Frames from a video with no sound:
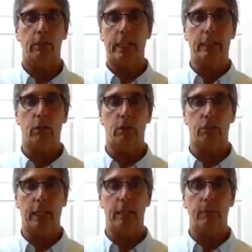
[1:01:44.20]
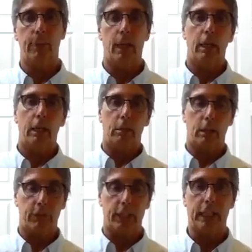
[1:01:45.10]
Get to 3.
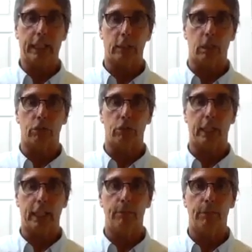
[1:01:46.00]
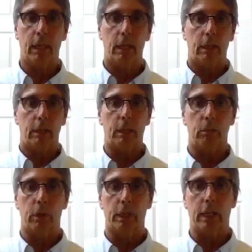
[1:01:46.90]
If you can get to 3,
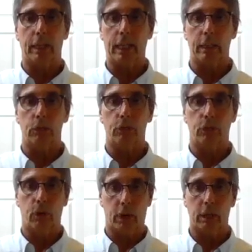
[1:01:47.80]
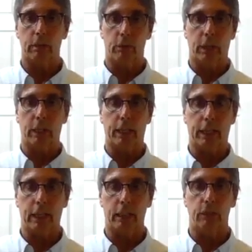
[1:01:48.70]
then work on getting to 4, work on
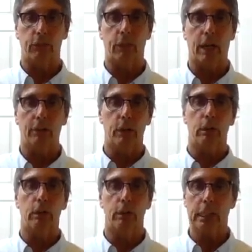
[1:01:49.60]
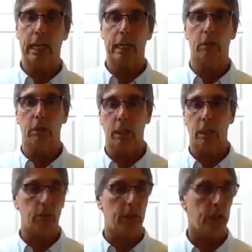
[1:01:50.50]
getting to 5. As you're doing that, you're
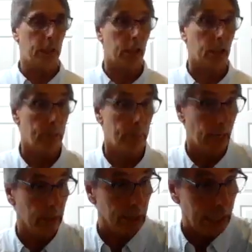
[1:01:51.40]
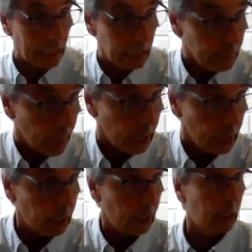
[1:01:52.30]
increasing your capacity,
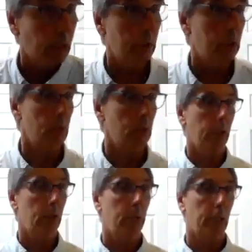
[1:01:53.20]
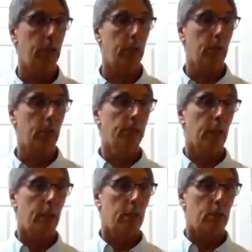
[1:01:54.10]
which is what you want to do.
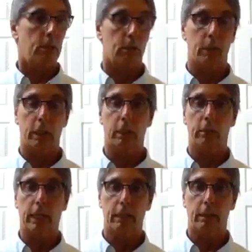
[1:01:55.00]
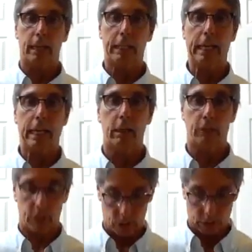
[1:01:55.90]
So we're going to inhale,
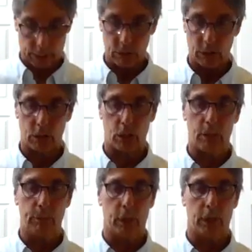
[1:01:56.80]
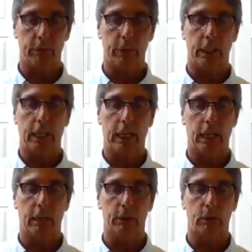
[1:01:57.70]
visualize the chi ball.
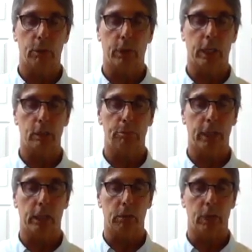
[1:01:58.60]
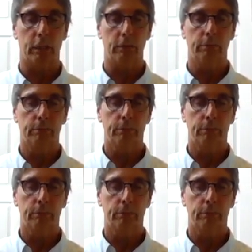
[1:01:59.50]
Inhale, the ball gets bigger. 1,